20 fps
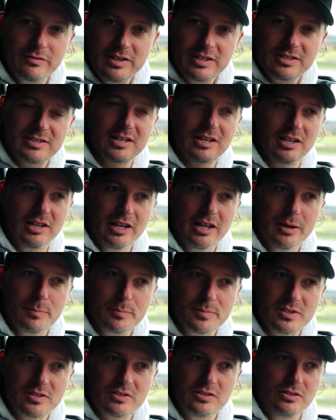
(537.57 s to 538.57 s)
of these
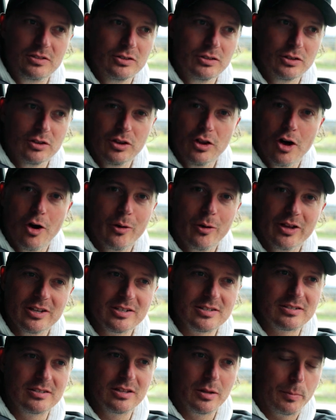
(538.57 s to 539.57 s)
clips, you'll
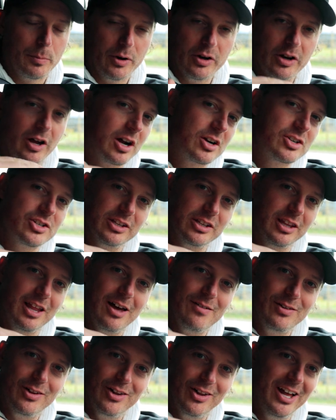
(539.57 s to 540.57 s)
notice the production
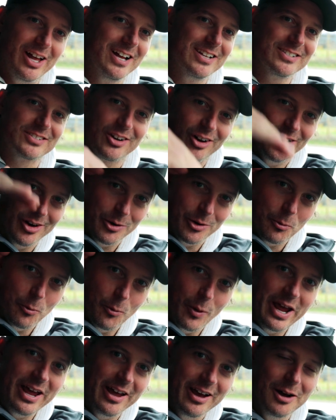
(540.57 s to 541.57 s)
level has gone
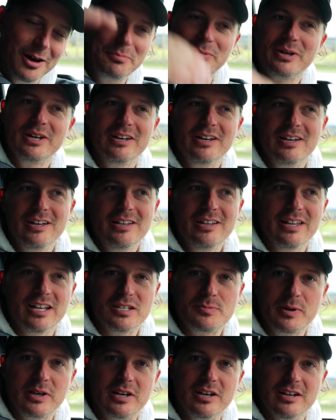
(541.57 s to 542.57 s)
way up.
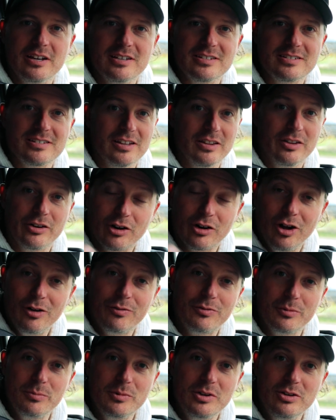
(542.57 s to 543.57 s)
That's because they're all
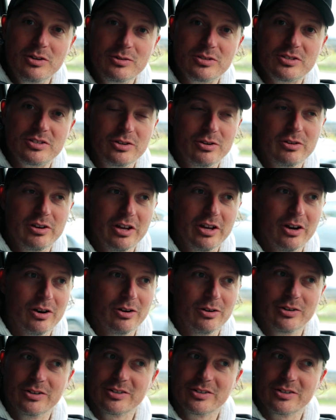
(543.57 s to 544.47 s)
from the new studio.